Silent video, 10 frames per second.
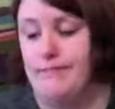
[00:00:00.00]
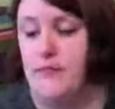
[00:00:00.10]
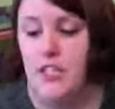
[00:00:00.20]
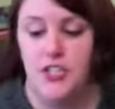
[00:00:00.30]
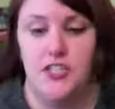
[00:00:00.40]

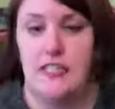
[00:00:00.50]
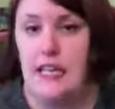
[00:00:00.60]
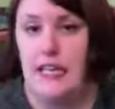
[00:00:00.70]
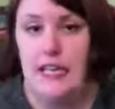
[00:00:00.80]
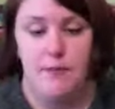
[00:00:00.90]
It's just
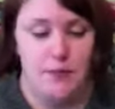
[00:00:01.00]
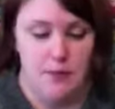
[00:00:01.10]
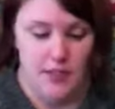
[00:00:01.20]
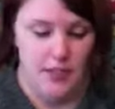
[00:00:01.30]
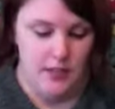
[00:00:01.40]
not keeping
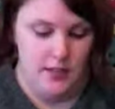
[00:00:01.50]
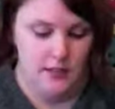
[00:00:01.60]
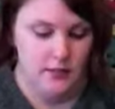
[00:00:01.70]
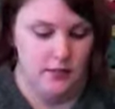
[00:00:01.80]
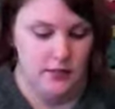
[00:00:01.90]
me
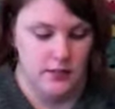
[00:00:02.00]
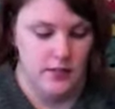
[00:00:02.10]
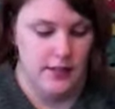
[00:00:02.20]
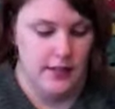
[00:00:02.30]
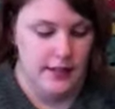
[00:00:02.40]

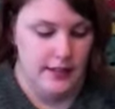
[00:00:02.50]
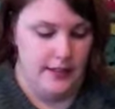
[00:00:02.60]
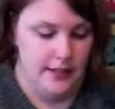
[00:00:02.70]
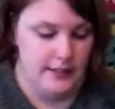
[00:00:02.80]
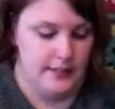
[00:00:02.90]

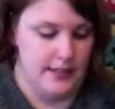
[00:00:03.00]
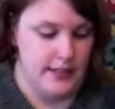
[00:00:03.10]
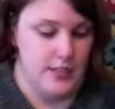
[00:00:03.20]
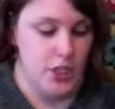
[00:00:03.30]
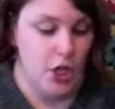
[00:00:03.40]

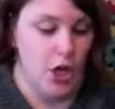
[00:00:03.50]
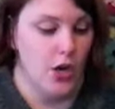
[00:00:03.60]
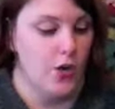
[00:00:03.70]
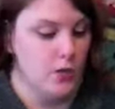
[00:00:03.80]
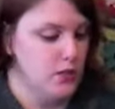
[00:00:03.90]
excited to
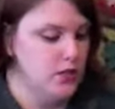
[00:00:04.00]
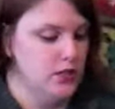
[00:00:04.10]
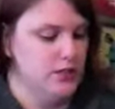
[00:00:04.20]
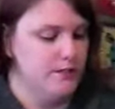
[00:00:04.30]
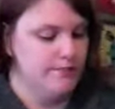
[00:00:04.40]
go.
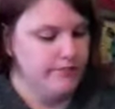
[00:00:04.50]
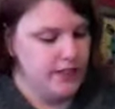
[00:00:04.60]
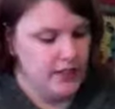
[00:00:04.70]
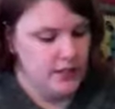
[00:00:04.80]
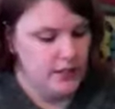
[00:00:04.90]

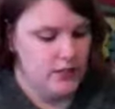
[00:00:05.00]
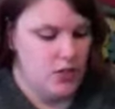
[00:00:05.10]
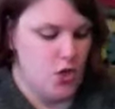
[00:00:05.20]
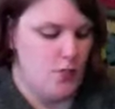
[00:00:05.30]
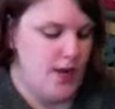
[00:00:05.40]

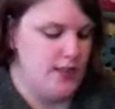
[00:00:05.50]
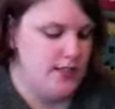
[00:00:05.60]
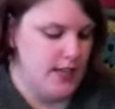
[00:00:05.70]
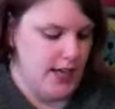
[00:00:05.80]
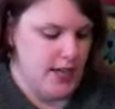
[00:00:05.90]
So my
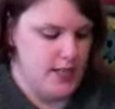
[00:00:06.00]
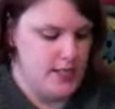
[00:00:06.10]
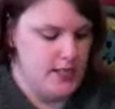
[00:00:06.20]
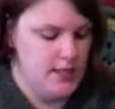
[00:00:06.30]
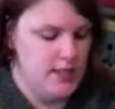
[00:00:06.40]
second
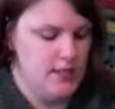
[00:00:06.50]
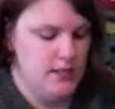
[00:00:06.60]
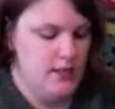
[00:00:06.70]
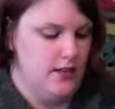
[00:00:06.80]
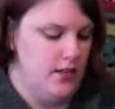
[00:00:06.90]

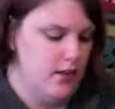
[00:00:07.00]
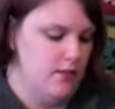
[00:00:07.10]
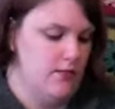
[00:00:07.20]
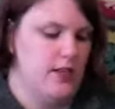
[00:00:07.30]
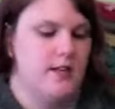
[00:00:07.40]

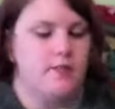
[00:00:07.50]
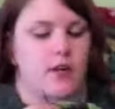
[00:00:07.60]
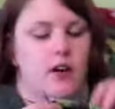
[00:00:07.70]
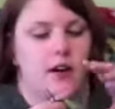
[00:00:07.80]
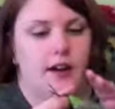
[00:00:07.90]
work in
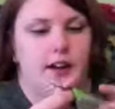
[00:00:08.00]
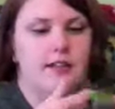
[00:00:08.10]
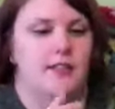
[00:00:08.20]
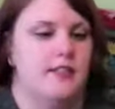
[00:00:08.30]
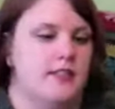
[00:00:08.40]

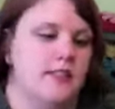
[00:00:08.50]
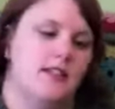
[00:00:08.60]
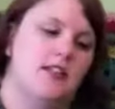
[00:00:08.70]
progress